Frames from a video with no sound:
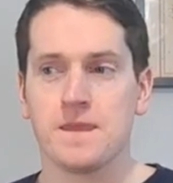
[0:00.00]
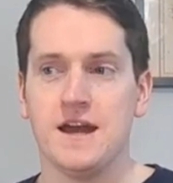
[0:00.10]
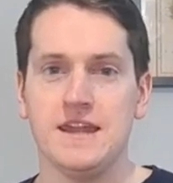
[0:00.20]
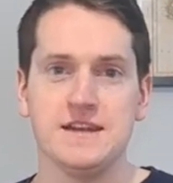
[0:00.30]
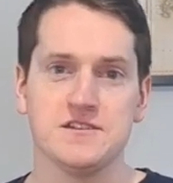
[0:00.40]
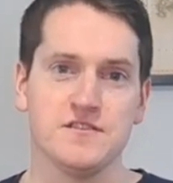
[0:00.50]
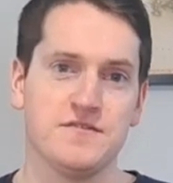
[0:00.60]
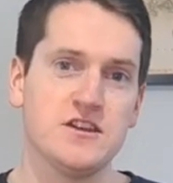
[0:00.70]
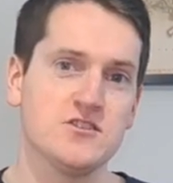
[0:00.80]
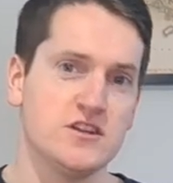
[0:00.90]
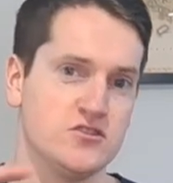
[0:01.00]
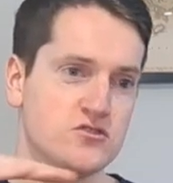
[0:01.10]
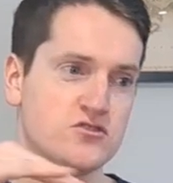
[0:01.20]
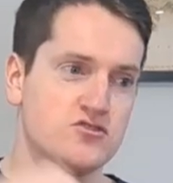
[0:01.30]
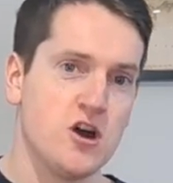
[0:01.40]
and then into the finish, it
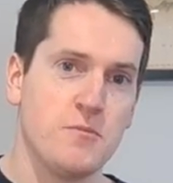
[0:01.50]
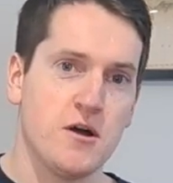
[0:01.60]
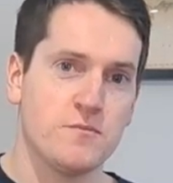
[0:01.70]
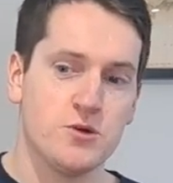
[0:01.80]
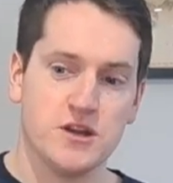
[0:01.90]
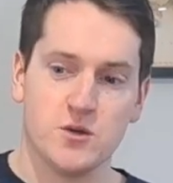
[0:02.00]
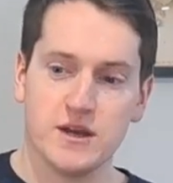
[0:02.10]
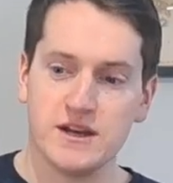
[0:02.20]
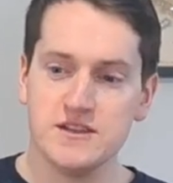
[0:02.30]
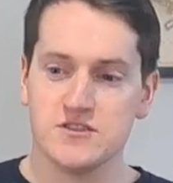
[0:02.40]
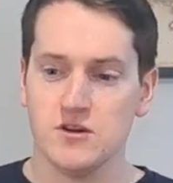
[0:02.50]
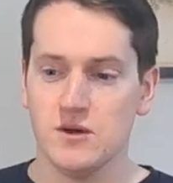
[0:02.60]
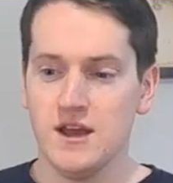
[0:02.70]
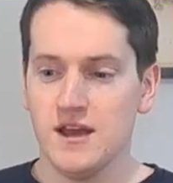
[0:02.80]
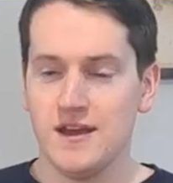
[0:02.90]
does drop off pretty quickly.
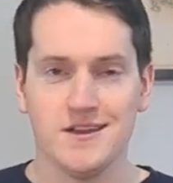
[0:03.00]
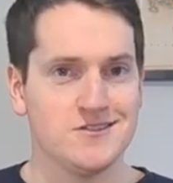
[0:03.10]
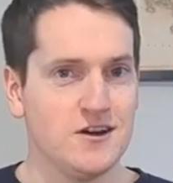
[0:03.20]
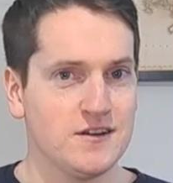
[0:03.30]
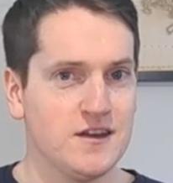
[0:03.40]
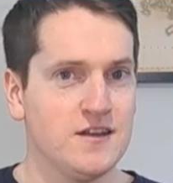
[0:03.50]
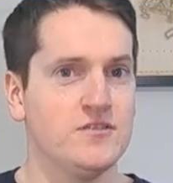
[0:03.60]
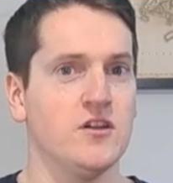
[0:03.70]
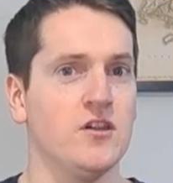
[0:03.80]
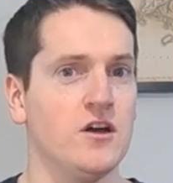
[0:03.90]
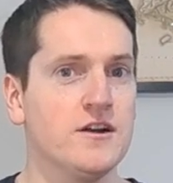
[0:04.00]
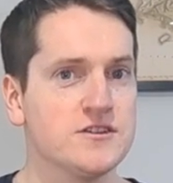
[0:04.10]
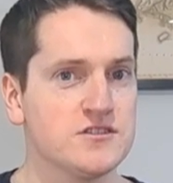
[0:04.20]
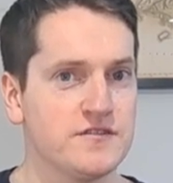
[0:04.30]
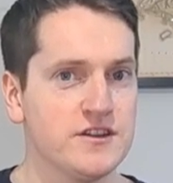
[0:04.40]
So it's not the
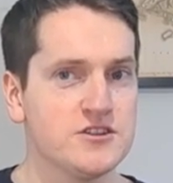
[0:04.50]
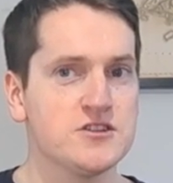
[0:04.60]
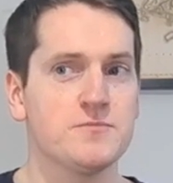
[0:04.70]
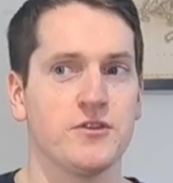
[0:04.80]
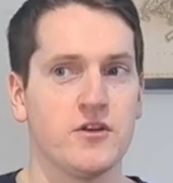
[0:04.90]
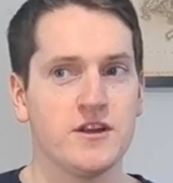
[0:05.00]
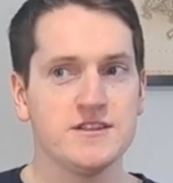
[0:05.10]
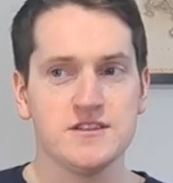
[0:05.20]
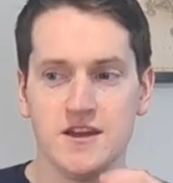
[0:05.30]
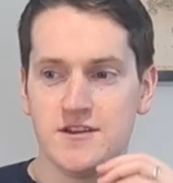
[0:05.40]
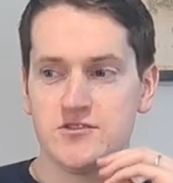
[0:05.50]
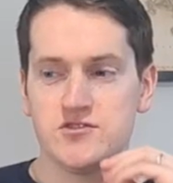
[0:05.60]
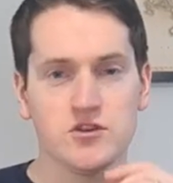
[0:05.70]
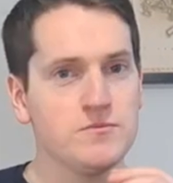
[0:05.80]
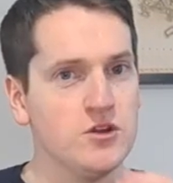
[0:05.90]
longest of finishes, but there is
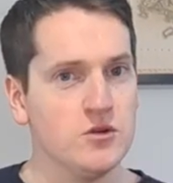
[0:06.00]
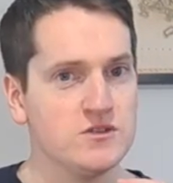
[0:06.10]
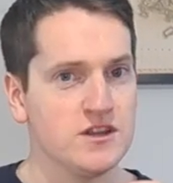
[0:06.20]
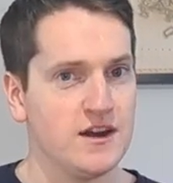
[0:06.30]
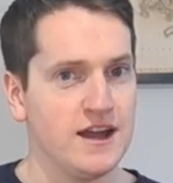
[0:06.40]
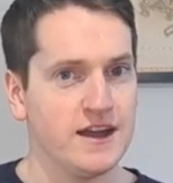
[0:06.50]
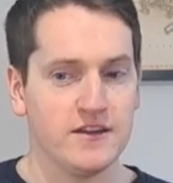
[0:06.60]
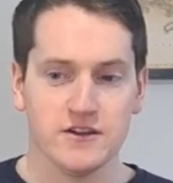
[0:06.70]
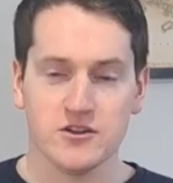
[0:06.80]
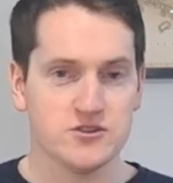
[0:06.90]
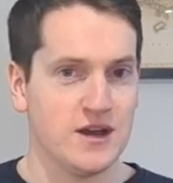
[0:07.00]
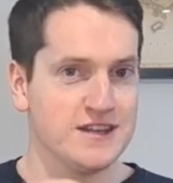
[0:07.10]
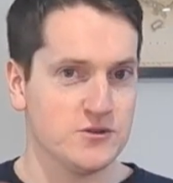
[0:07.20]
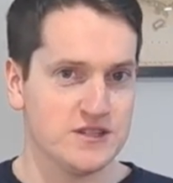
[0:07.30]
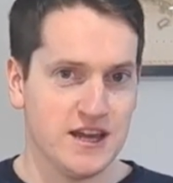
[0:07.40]
some notes that are hanging on low. So
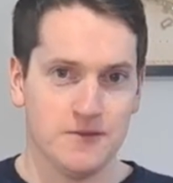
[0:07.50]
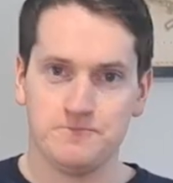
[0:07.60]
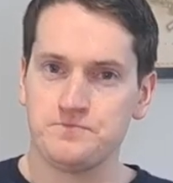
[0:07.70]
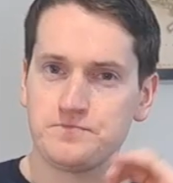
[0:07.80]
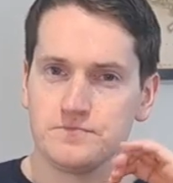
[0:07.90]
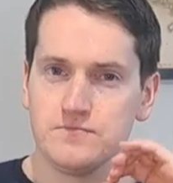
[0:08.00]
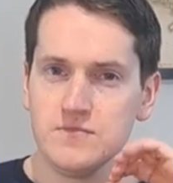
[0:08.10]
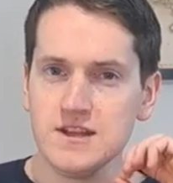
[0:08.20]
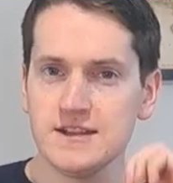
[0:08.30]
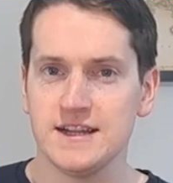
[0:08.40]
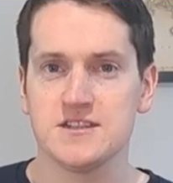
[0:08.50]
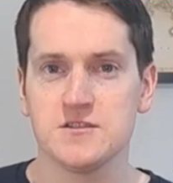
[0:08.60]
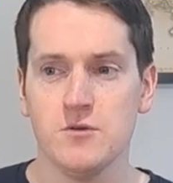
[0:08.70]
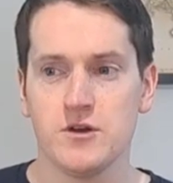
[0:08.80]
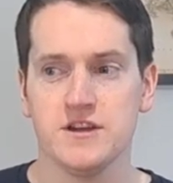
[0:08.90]
as I was saying, that
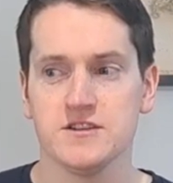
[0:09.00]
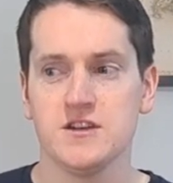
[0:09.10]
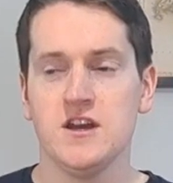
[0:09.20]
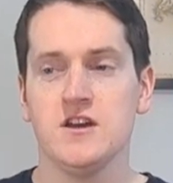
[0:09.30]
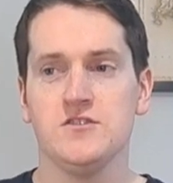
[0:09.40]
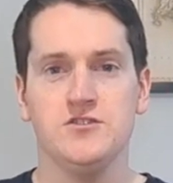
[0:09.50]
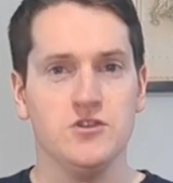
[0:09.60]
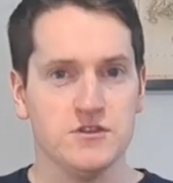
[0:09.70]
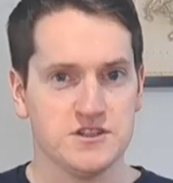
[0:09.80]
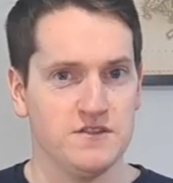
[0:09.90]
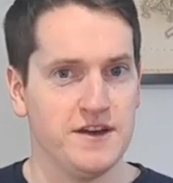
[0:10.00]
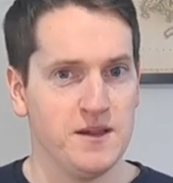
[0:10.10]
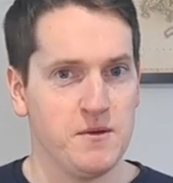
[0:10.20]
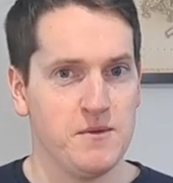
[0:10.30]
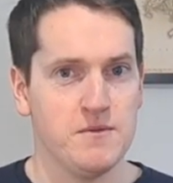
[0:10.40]
smokiness does
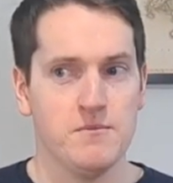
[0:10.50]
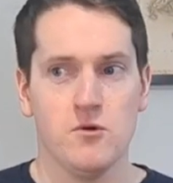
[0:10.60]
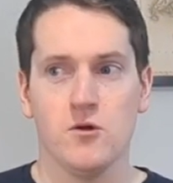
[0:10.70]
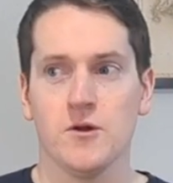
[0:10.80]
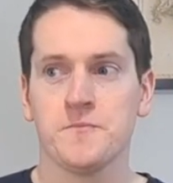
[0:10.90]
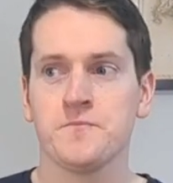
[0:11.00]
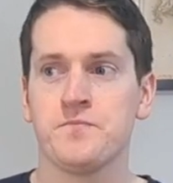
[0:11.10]
develop a bit more.